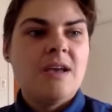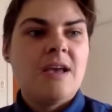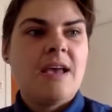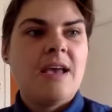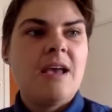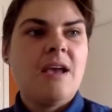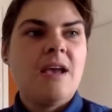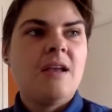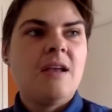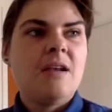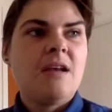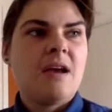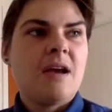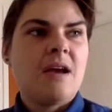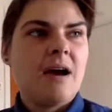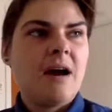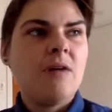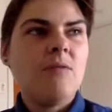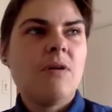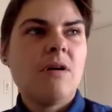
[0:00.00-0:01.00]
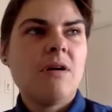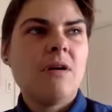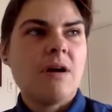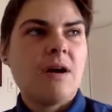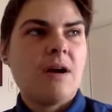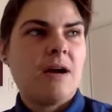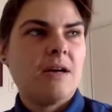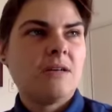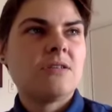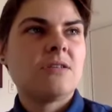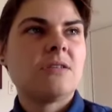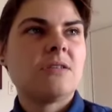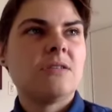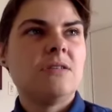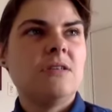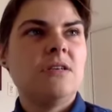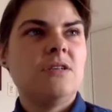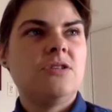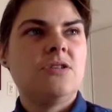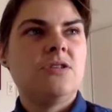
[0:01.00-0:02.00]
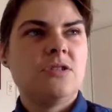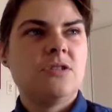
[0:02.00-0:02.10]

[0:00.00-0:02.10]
and how we're actually